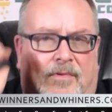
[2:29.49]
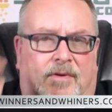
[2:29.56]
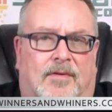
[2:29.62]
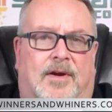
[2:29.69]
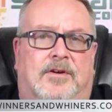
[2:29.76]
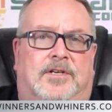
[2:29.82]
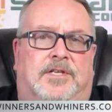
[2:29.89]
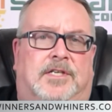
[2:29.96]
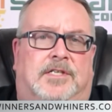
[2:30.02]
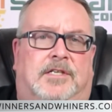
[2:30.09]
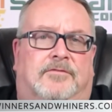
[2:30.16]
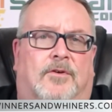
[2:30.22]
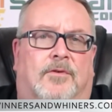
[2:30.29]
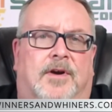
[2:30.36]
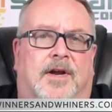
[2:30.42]
We were under
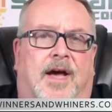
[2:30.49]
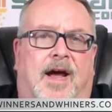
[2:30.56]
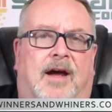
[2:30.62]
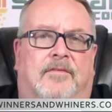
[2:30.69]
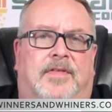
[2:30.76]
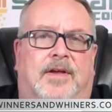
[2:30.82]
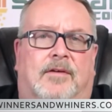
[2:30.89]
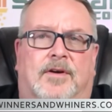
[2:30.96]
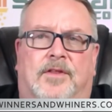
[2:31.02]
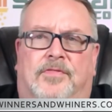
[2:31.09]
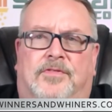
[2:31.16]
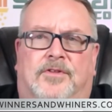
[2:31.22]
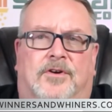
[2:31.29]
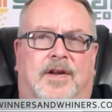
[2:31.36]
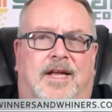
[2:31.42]
64.5. They were at
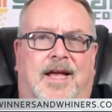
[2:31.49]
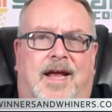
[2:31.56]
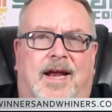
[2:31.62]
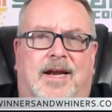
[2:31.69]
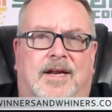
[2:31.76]
38